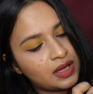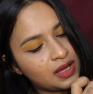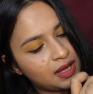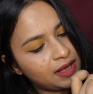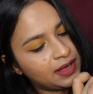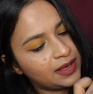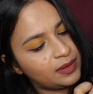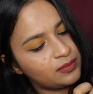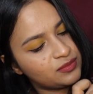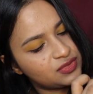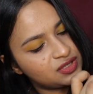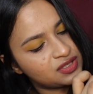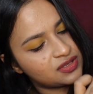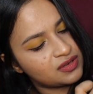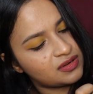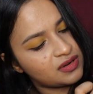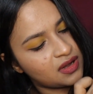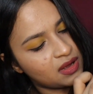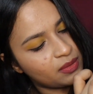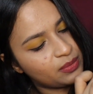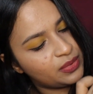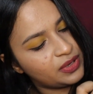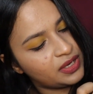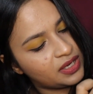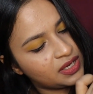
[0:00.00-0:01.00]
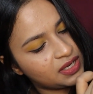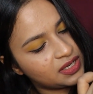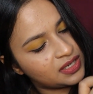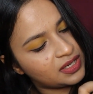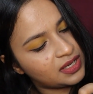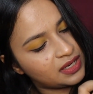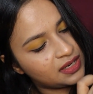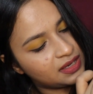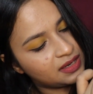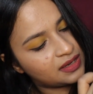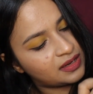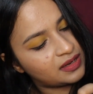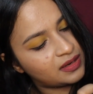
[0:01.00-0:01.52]
I am scrubbing it
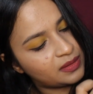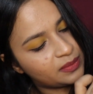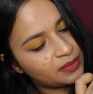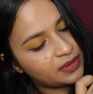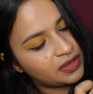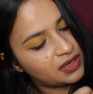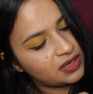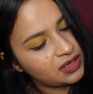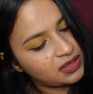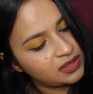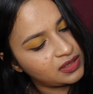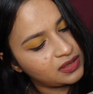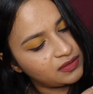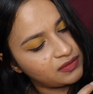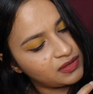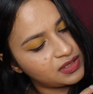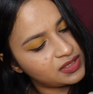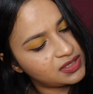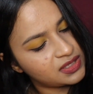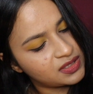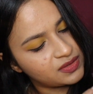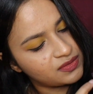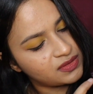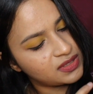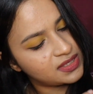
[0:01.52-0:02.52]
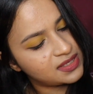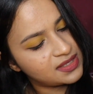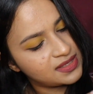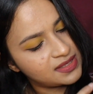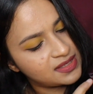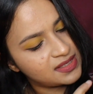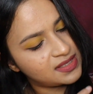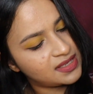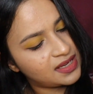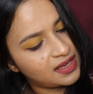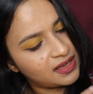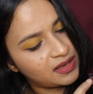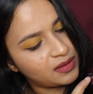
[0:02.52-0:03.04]
a little bit, otherwise it will
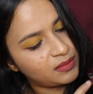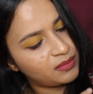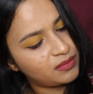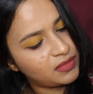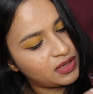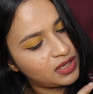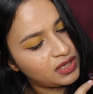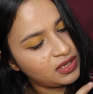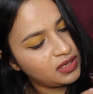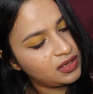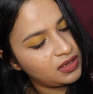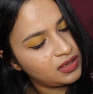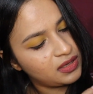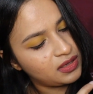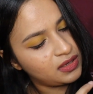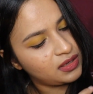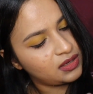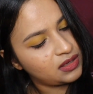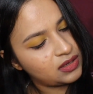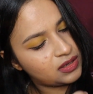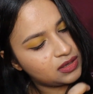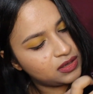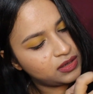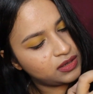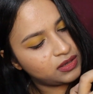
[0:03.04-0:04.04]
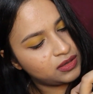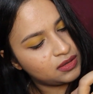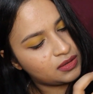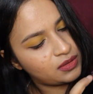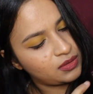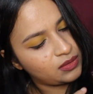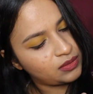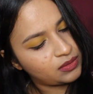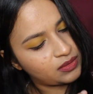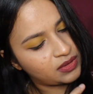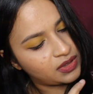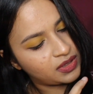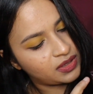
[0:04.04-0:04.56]
stain me.
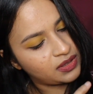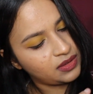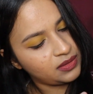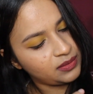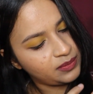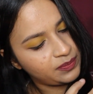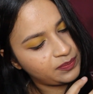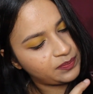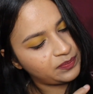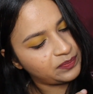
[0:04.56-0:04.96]
Okay,